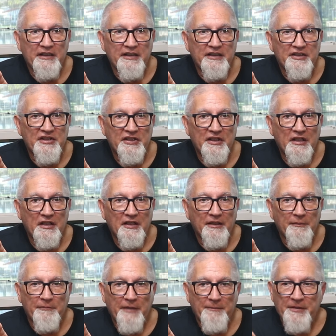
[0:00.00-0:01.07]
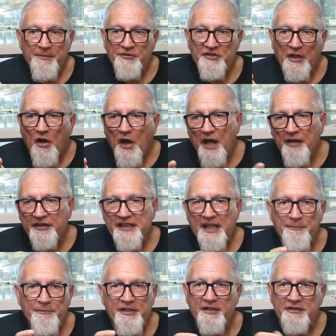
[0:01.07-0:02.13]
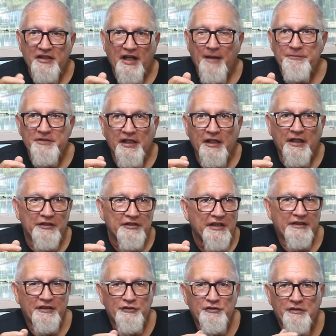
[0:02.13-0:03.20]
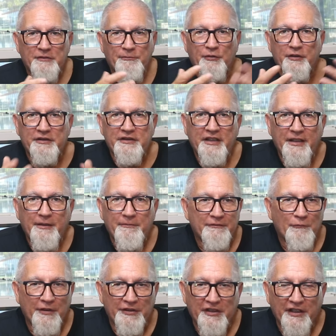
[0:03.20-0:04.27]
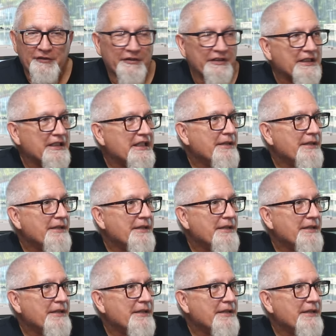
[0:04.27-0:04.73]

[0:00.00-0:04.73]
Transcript: It's uh, and people say, oh, how can that be a top 10 in your board game 100?